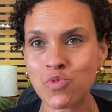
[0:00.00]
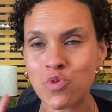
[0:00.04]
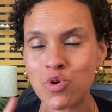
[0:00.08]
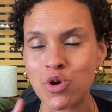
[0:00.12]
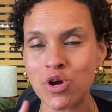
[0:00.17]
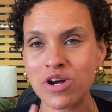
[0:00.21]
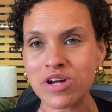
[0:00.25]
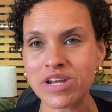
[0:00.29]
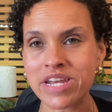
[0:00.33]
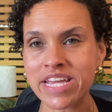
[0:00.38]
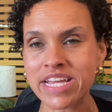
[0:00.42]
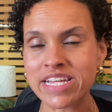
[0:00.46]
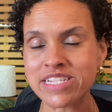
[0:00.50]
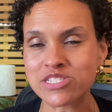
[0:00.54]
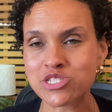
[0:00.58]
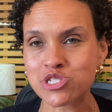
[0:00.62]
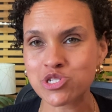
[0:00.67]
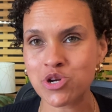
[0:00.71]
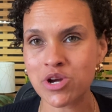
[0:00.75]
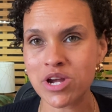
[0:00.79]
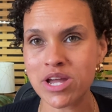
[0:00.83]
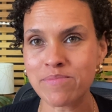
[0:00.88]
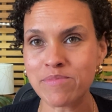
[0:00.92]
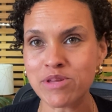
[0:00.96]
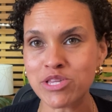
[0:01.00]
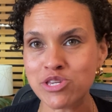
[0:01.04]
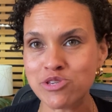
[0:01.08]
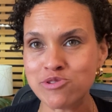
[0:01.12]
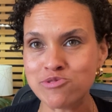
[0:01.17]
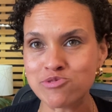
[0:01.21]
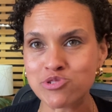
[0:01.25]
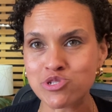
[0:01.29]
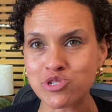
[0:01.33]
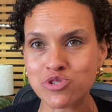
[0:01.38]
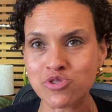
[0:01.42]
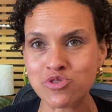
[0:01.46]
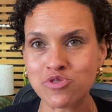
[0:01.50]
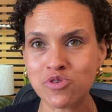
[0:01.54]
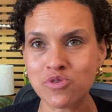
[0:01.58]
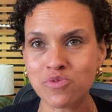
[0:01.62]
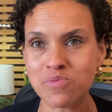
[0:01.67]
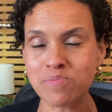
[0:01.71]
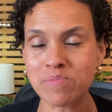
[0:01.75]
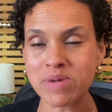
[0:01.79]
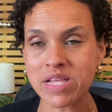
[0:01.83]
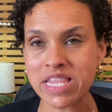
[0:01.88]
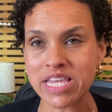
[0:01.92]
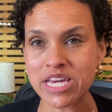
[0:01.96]
we're on Instagram and YouTube,
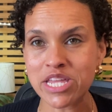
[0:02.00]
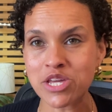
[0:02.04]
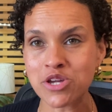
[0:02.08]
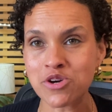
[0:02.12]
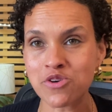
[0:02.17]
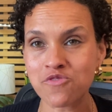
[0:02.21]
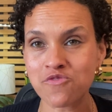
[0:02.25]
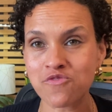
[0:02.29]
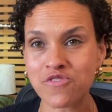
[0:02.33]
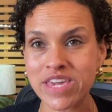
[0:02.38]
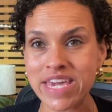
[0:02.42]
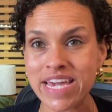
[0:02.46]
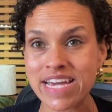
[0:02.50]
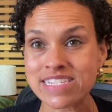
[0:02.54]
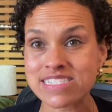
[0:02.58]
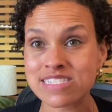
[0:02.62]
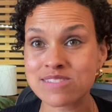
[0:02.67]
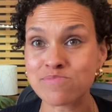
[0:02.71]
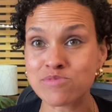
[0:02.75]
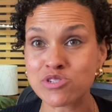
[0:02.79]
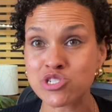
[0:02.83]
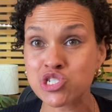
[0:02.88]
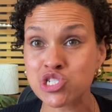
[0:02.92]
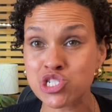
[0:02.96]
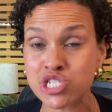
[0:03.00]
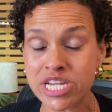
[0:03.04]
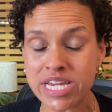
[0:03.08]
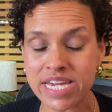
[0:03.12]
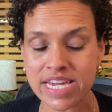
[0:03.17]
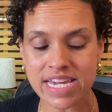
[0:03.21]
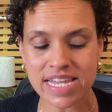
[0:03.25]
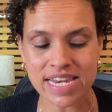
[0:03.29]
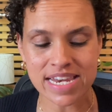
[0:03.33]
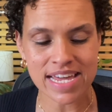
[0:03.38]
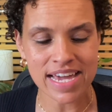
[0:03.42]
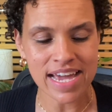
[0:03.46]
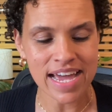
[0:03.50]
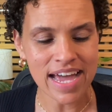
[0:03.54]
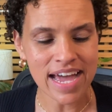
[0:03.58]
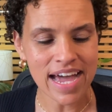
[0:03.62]
Millennial vs Machine.